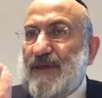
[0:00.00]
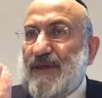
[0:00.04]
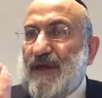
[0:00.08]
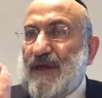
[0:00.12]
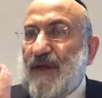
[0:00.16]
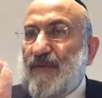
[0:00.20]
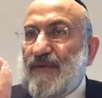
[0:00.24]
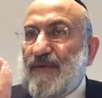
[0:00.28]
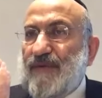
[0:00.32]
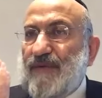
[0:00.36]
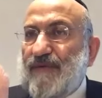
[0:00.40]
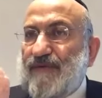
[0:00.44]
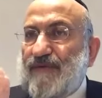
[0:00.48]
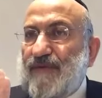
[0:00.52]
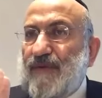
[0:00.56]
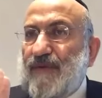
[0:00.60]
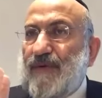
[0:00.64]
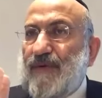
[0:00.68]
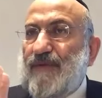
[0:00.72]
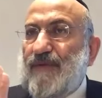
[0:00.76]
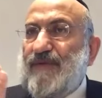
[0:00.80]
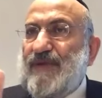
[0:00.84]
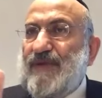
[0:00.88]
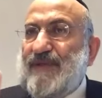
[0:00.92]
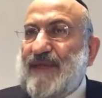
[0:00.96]
With the
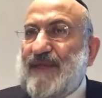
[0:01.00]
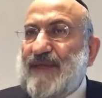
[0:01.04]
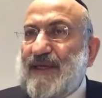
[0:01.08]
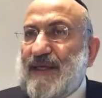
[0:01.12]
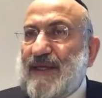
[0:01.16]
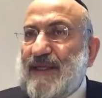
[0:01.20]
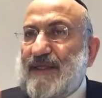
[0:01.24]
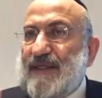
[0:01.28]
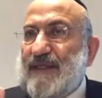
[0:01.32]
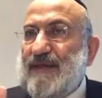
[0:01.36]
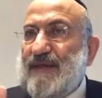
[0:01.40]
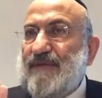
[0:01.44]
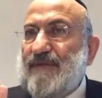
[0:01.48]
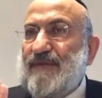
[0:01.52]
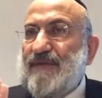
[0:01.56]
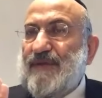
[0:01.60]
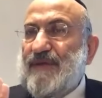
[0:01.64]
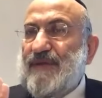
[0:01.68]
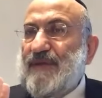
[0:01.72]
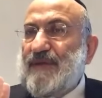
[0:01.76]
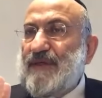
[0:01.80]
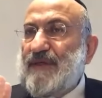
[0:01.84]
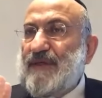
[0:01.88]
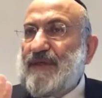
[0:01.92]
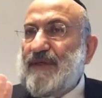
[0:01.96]
full with
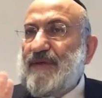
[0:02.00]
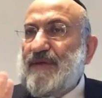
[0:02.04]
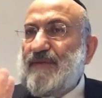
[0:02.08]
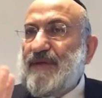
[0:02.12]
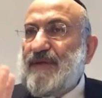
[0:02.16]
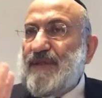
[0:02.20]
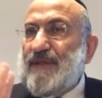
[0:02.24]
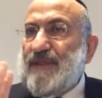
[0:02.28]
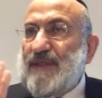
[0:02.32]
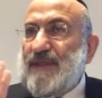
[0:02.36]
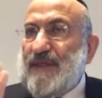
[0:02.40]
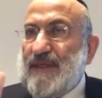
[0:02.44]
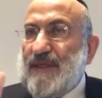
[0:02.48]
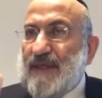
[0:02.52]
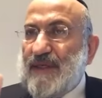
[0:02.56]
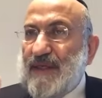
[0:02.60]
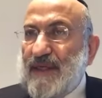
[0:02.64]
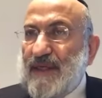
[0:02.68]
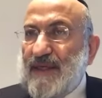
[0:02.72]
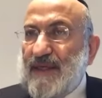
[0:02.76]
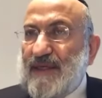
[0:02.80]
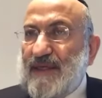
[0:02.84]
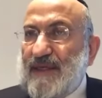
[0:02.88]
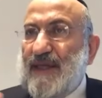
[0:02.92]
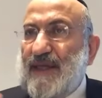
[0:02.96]
negativity, with the
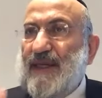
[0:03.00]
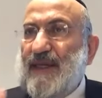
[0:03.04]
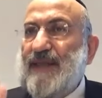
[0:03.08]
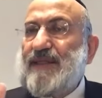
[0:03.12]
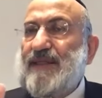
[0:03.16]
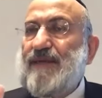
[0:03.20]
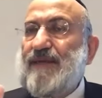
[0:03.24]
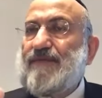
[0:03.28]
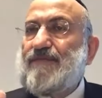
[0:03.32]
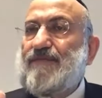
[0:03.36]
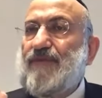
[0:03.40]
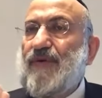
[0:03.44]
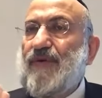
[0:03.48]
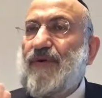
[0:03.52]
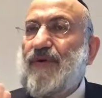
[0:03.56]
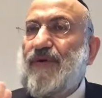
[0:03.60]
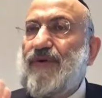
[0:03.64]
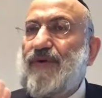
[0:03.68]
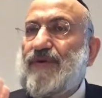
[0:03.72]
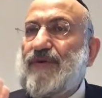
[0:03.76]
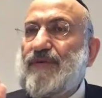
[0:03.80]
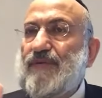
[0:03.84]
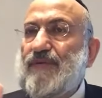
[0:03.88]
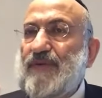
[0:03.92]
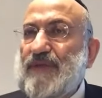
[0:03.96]
negative
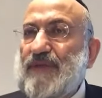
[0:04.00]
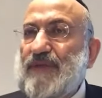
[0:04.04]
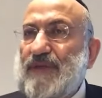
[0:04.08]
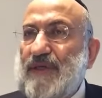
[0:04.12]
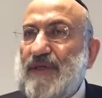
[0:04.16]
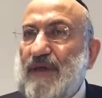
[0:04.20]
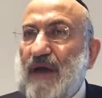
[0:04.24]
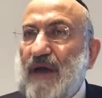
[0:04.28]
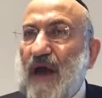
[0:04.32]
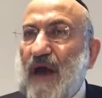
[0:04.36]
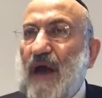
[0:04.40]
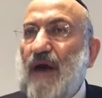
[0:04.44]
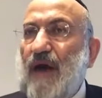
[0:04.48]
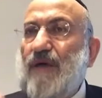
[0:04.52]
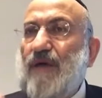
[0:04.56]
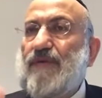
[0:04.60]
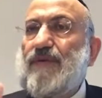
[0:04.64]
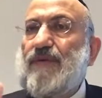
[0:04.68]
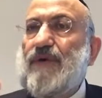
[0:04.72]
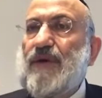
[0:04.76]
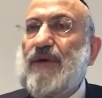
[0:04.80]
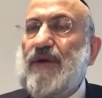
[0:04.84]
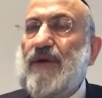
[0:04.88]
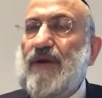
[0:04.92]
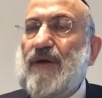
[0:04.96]
point, with the
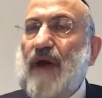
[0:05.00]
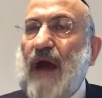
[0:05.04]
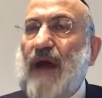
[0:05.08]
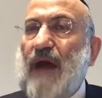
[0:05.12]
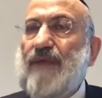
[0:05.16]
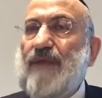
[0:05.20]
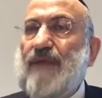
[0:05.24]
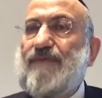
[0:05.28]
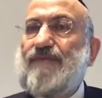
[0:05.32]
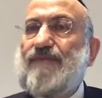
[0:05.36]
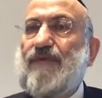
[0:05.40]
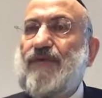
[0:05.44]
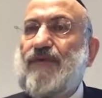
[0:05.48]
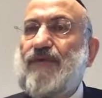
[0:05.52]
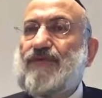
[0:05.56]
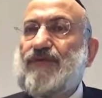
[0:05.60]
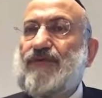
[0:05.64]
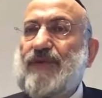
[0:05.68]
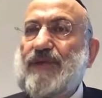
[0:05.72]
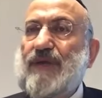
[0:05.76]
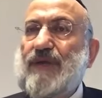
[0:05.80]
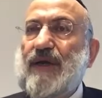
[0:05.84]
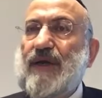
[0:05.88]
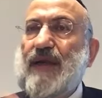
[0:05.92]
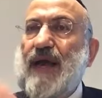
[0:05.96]
how
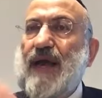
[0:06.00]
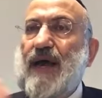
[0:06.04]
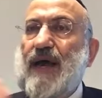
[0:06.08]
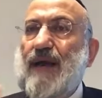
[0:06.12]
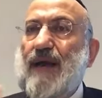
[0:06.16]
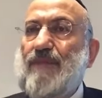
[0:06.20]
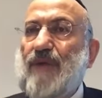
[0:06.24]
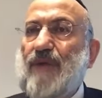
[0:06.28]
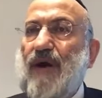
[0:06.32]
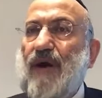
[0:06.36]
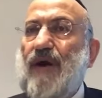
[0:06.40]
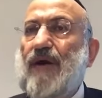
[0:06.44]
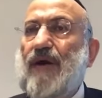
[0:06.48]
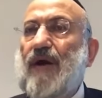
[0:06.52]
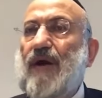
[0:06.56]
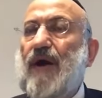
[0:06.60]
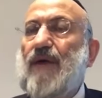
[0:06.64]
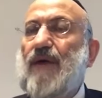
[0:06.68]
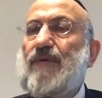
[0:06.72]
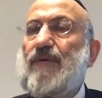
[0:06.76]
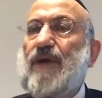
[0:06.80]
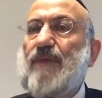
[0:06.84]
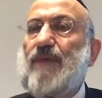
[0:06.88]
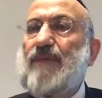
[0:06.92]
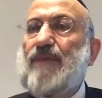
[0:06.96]
unfortunate I am, or
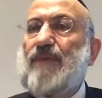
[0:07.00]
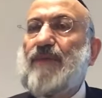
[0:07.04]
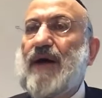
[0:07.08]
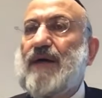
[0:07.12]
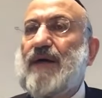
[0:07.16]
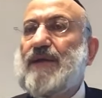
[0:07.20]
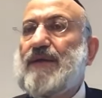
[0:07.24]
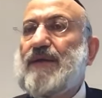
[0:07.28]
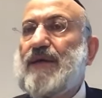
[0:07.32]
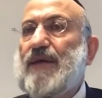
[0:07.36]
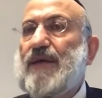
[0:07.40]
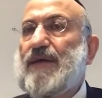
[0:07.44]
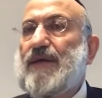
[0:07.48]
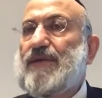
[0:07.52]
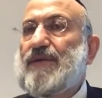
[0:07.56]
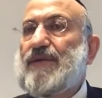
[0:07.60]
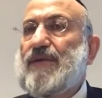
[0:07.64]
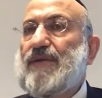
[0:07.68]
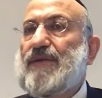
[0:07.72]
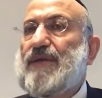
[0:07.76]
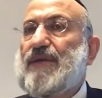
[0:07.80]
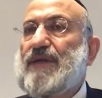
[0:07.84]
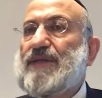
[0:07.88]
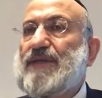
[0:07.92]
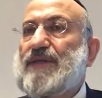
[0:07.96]
how am I,
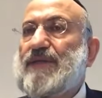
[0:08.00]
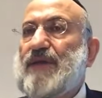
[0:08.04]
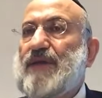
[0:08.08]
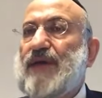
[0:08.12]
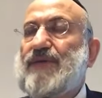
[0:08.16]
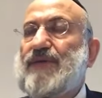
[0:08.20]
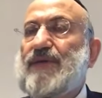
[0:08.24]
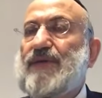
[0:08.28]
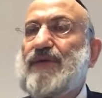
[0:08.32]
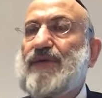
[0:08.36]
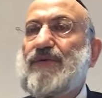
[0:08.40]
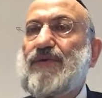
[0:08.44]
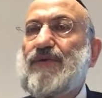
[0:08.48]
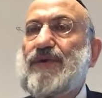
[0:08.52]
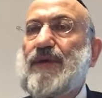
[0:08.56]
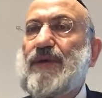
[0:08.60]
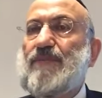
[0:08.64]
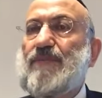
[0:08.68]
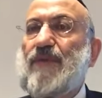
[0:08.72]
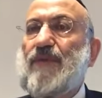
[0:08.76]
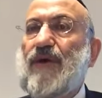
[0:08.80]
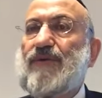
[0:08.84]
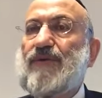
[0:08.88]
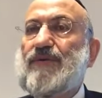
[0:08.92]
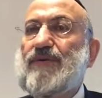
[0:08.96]
when there's nothing good
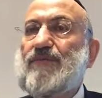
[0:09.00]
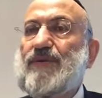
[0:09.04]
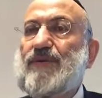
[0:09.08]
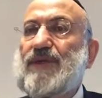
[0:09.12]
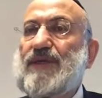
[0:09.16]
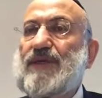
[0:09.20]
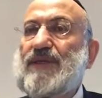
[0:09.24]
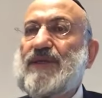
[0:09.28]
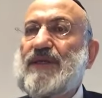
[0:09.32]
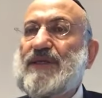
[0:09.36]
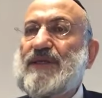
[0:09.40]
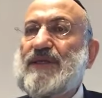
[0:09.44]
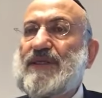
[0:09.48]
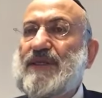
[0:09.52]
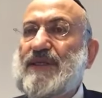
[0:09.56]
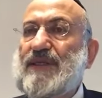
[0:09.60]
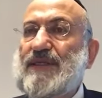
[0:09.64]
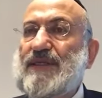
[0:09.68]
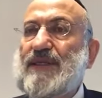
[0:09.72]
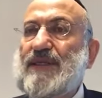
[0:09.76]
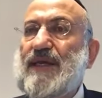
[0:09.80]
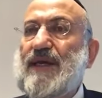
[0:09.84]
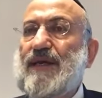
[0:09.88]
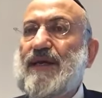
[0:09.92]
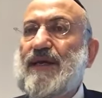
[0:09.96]
about me. This
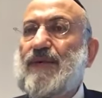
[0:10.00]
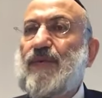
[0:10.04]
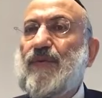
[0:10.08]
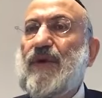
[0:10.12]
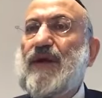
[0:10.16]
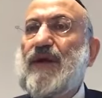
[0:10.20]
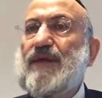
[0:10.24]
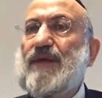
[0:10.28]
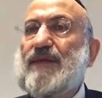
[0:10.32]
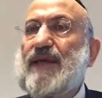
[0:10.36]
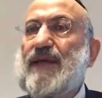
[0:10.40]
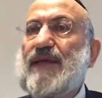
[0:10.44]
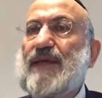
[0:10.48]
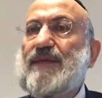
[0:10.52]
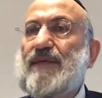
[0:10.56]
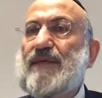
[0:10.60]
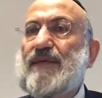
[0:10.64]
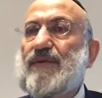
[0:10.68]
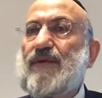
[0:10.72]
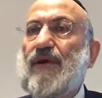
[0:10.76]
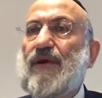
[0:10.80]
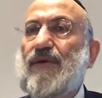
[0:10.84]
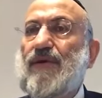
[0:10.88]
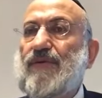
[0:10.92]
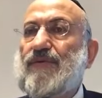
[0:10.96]
is the way that
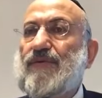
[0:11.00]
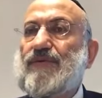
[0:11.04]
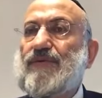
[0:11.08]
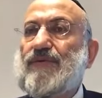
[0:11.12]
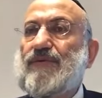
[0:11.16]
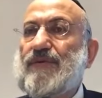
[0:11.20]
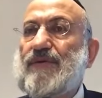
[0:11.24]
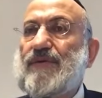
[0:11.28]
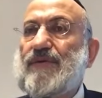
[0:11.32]
it goes.